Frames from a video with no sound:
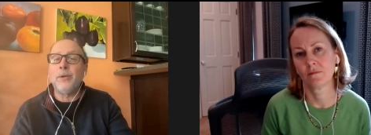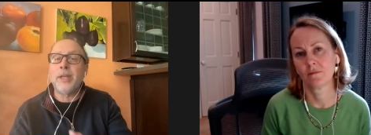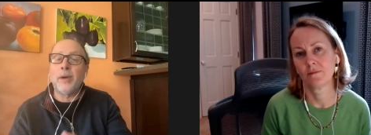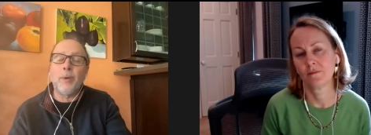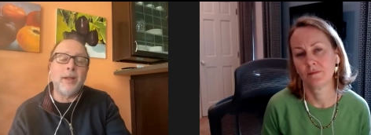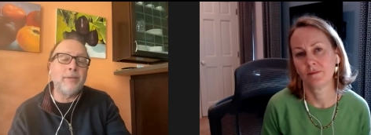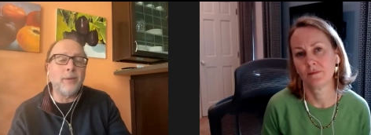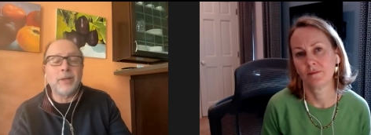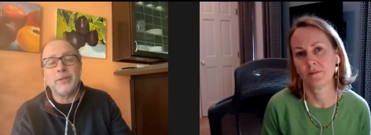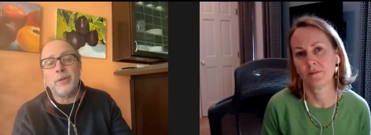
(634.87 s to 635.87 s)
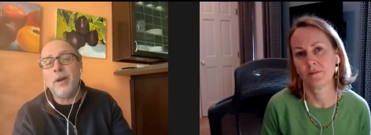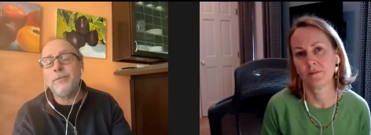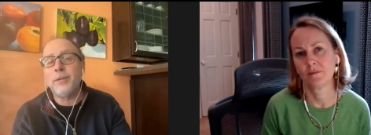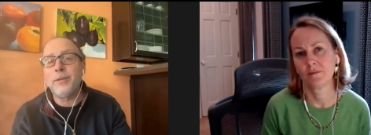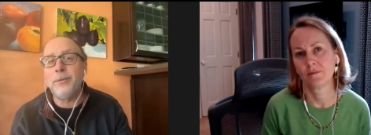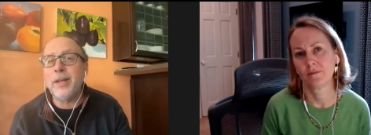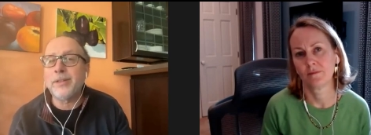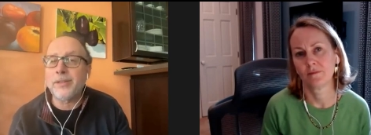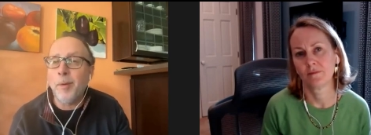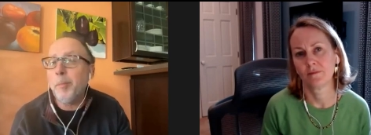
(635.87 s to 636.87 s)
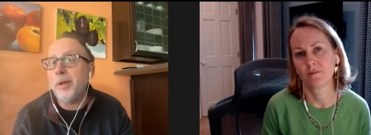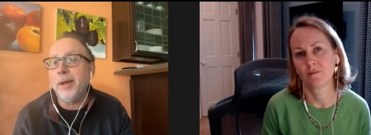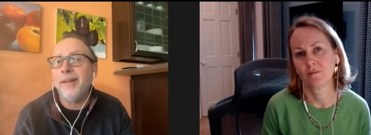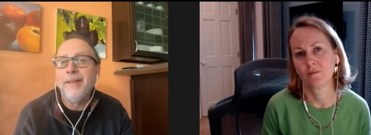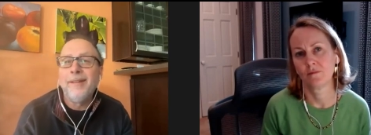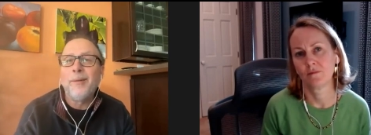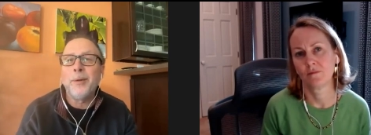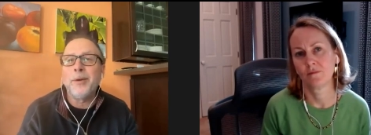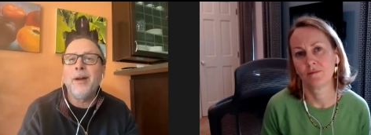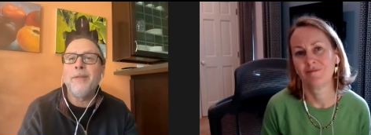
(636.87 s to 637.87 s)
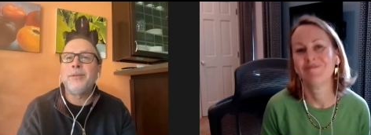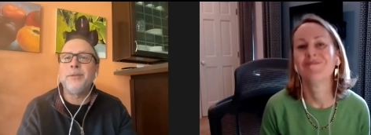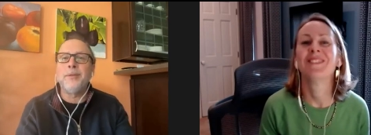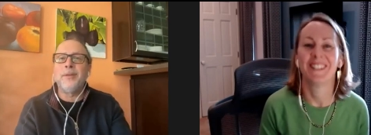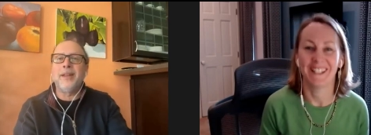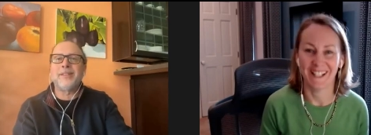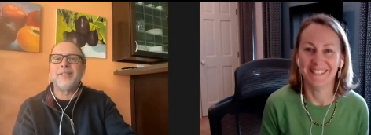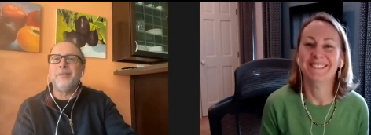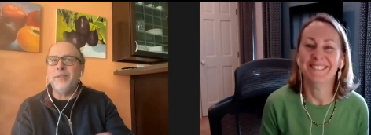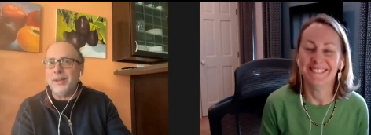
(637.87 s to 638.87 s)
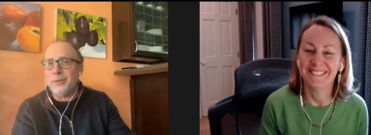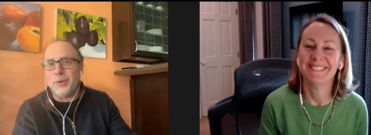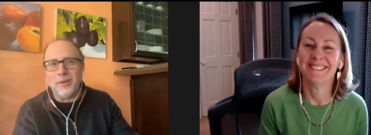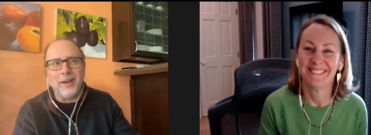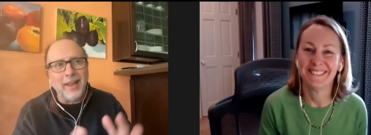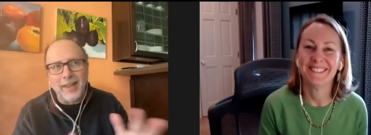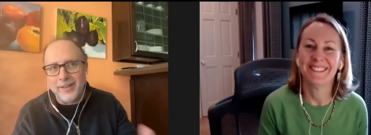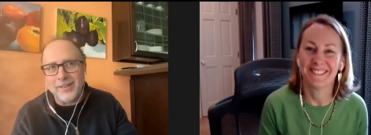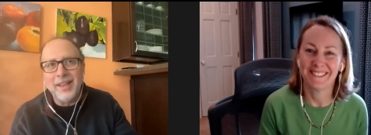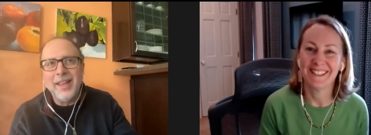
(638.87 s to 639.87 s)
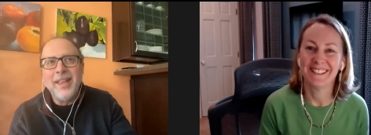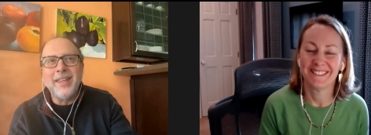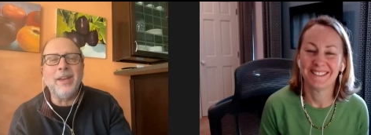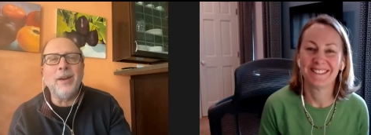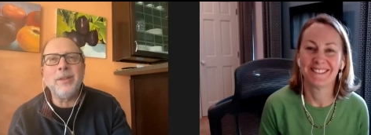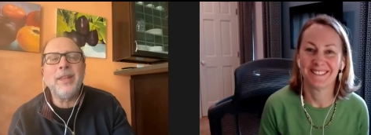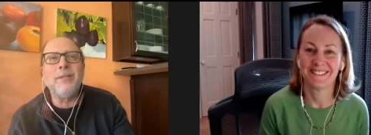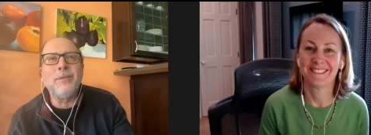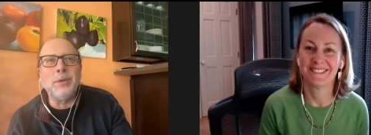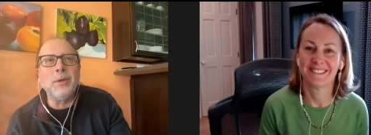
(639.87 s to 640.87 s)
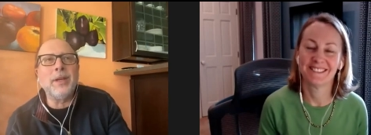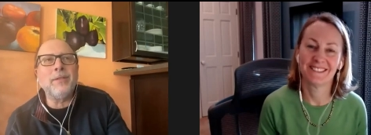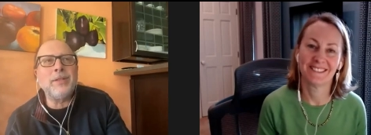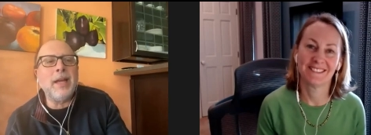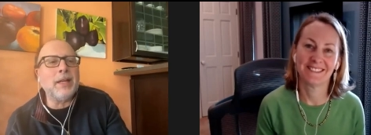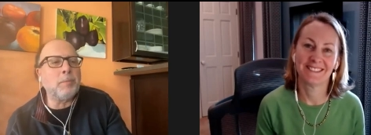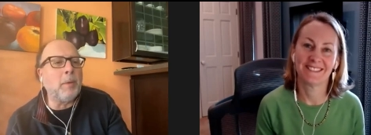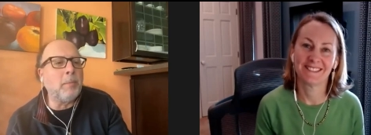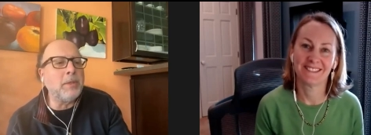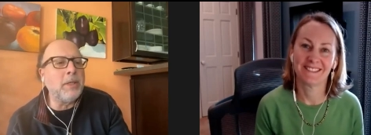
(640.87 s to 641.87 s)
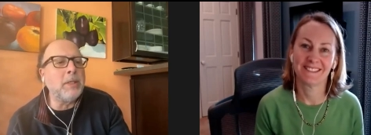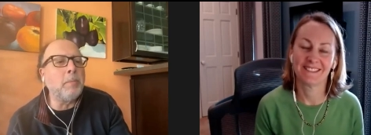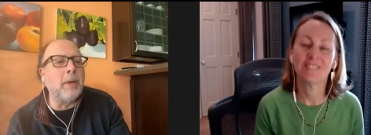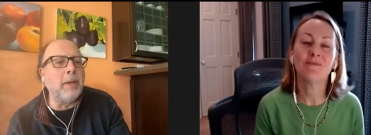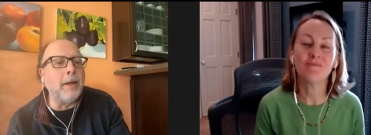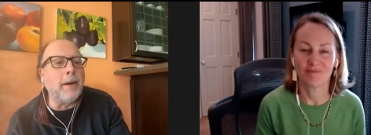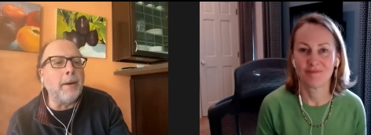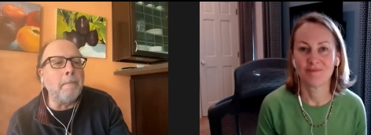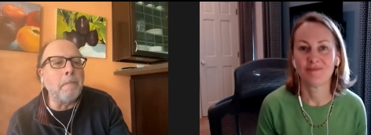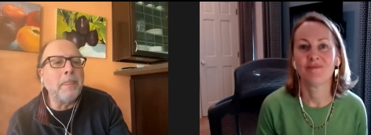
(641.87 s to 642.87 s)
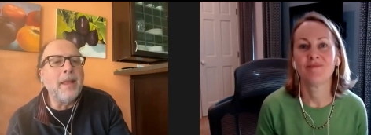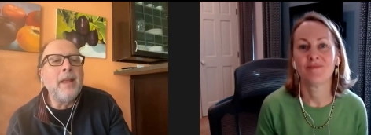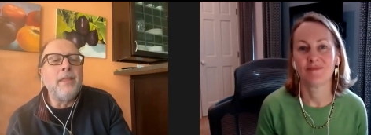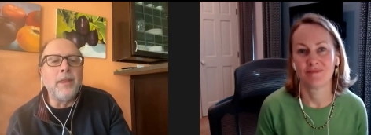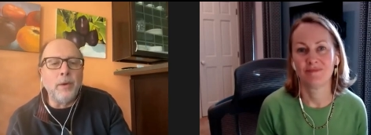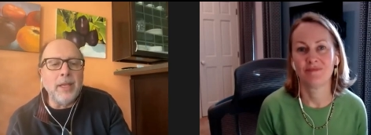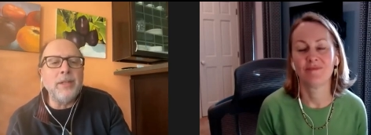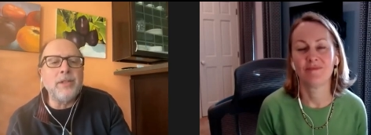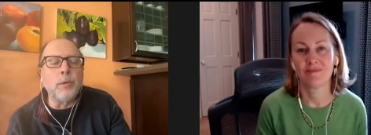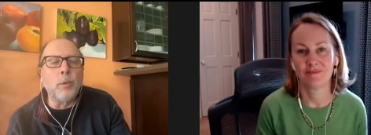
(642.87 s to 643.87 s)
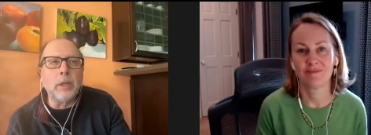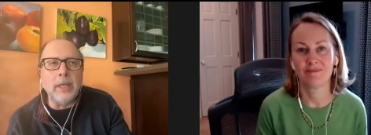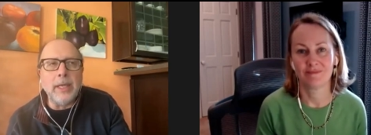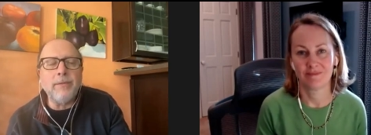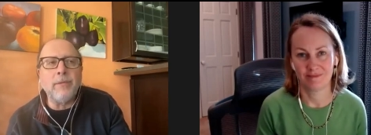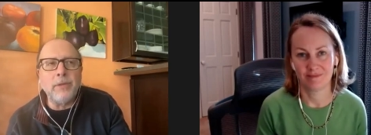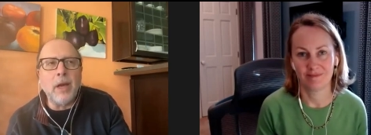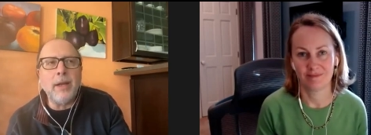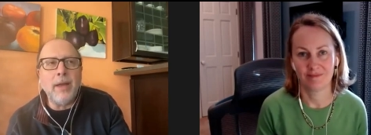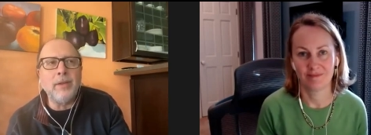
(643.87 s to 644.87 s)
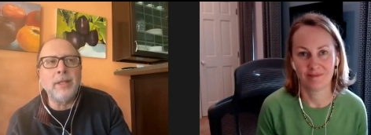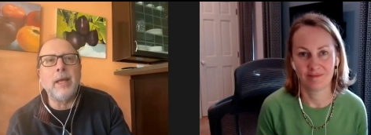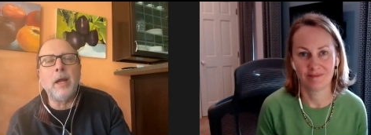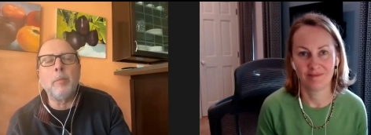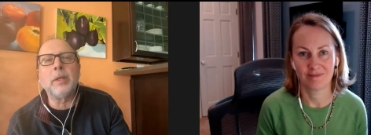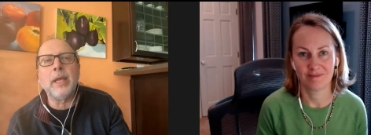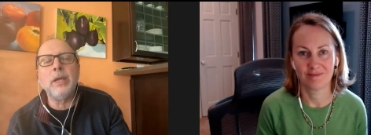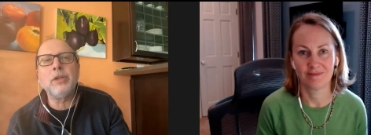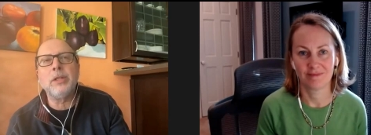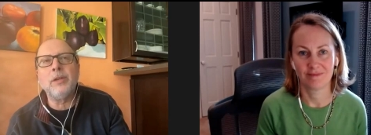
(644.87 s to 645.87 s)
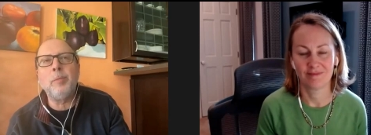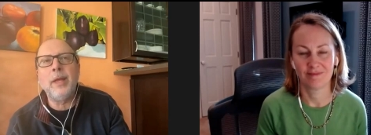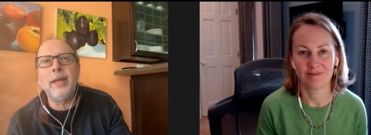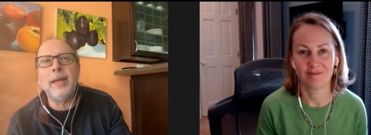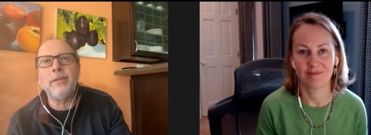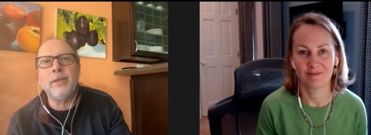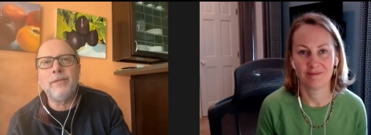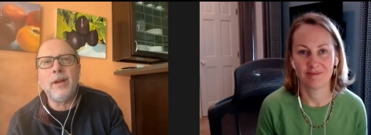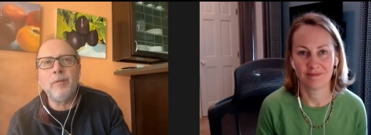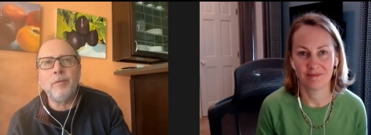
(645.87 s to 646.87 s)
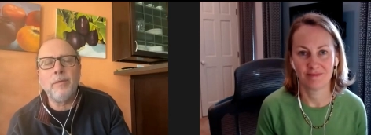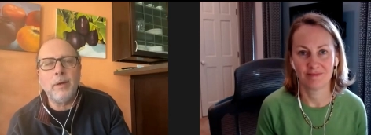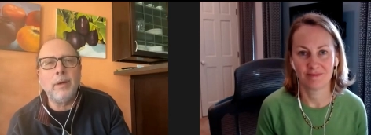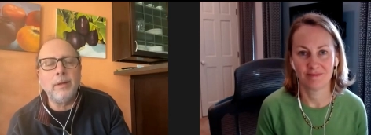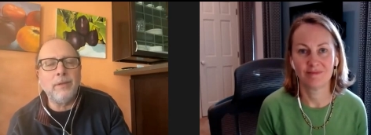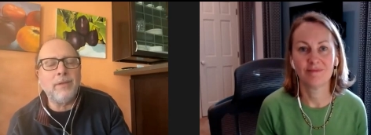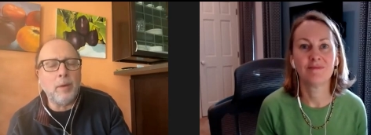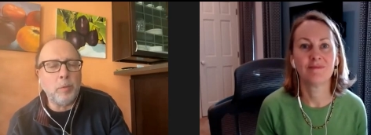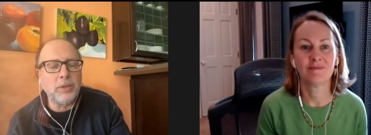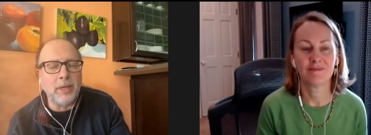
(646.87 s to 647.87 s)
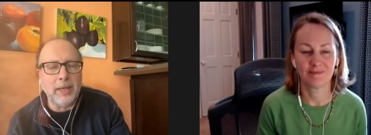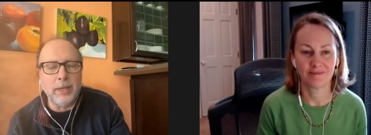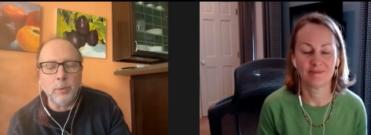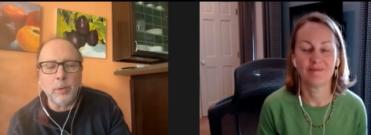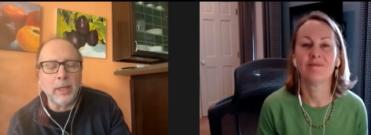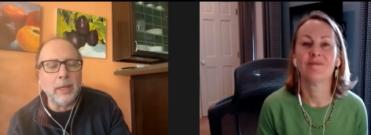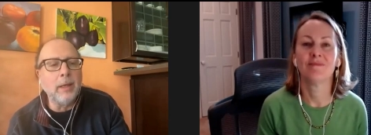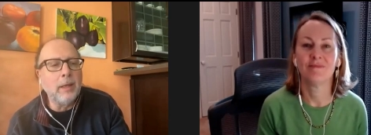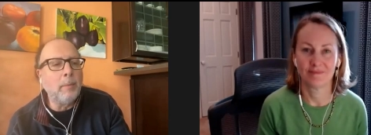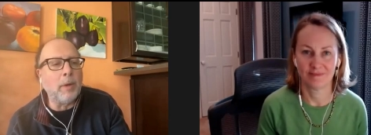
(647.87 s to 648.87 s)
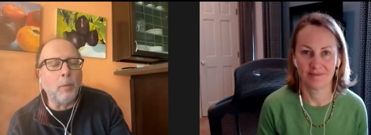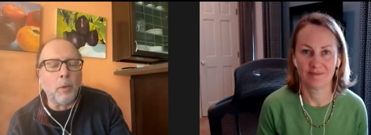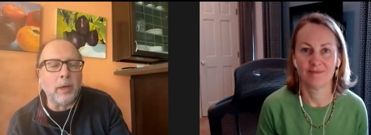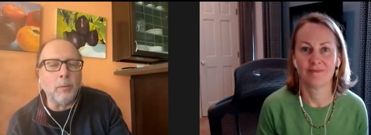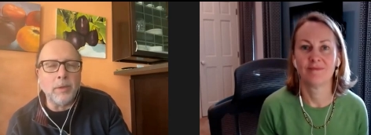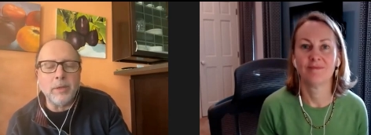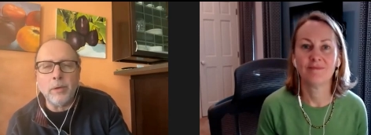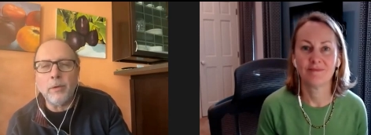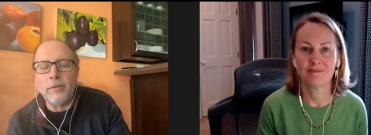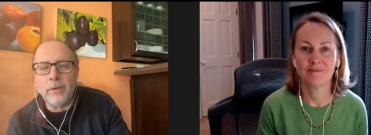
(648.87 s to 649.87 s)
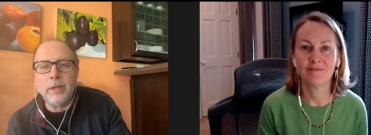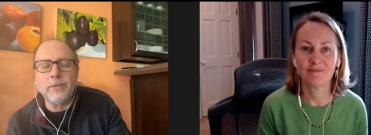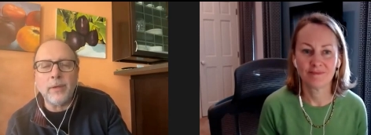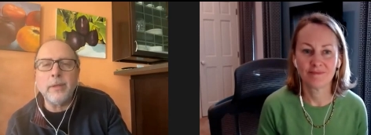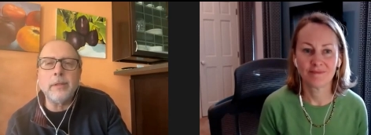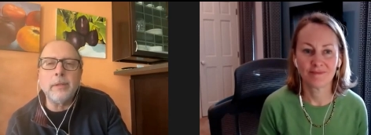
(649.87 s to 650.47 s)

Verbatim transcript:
Speaker 1: don't get around to it because they're off to their next company or they're off to their next yeah. adventure and right. you know they, are doing it for tax purposes but um, there is the relief of not having that obligation of paying out the five uh, the five percent annually by working with a donor advised fund,